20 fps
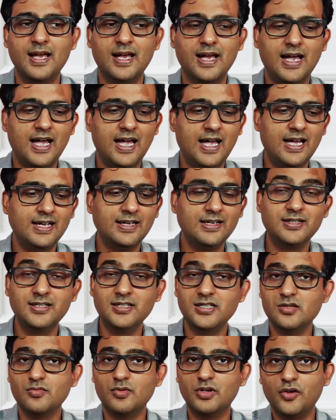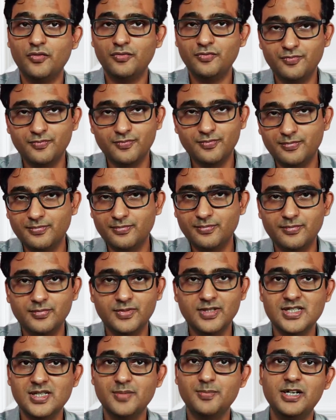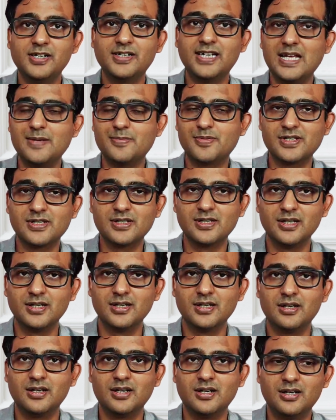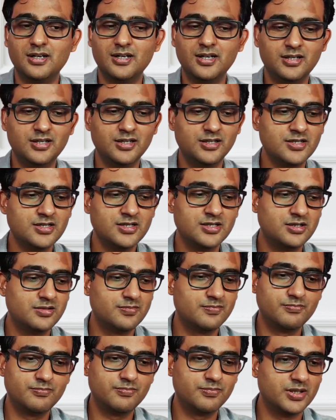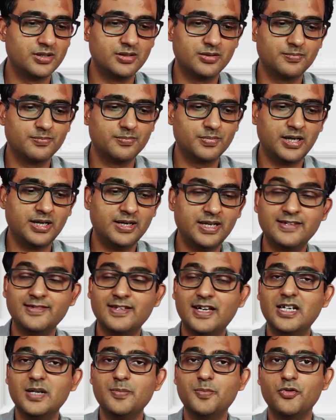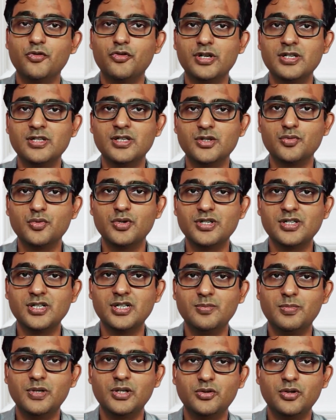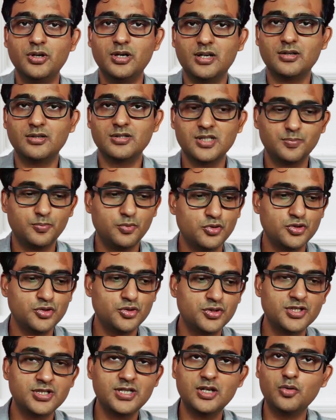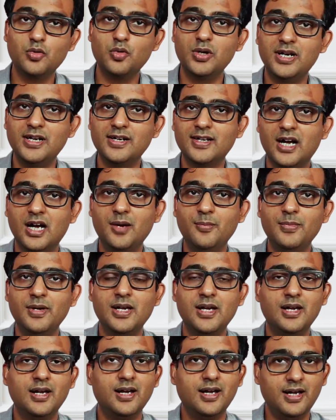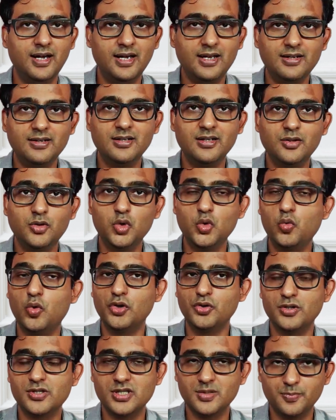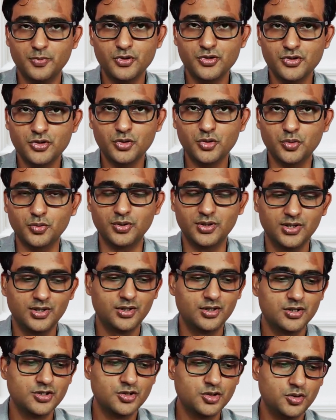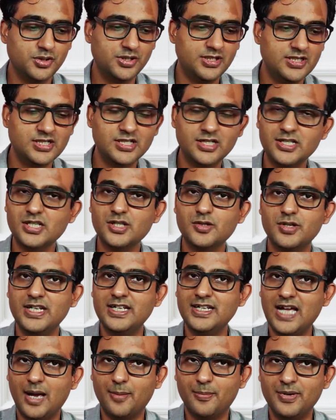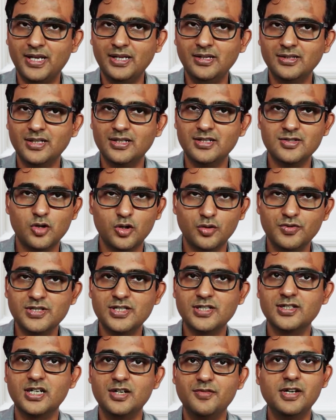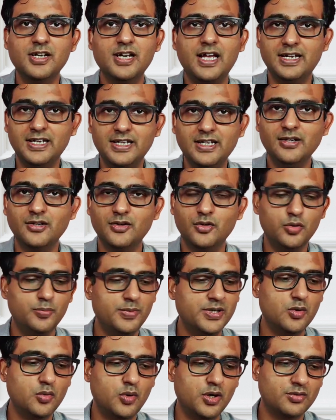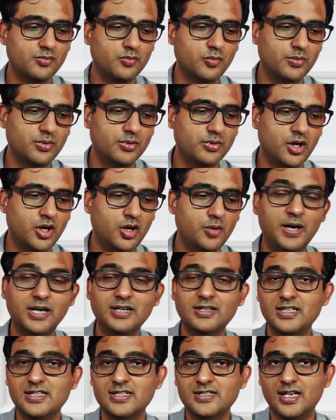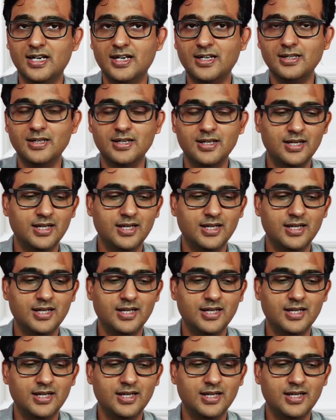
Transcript: and this is one of the similar types. Uh, it, it is uh, an anxiety-provoking situation, but you are supposed to stay cool and calm and uh, do what you are supposed to do. So it is it is training happening. There is always a silver lining, no matter what how bad things are,